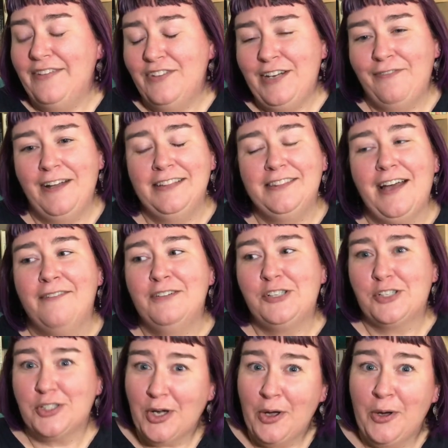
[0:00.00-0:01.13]
if I love a
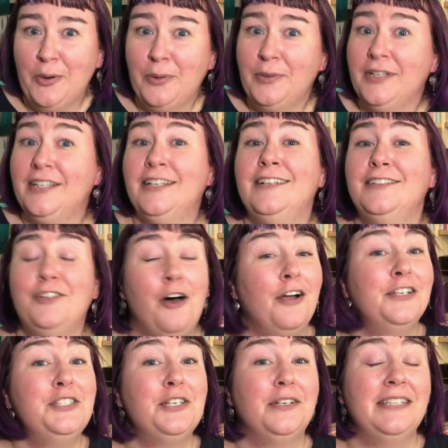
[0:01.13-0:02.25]
show,
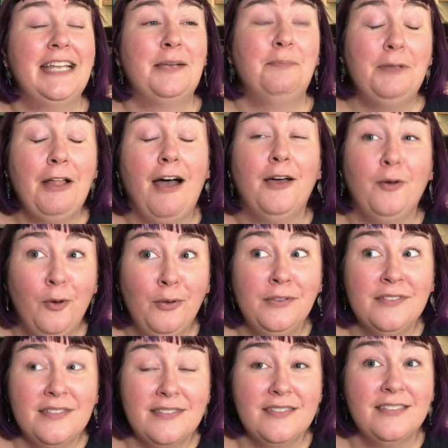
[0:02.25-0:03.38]
long-term, like plot
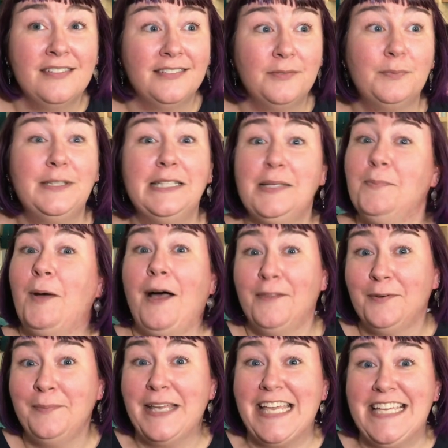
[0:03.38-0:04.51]
holes really
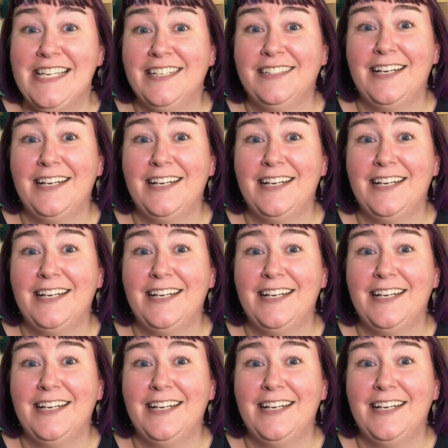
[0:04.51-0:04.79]
bother me.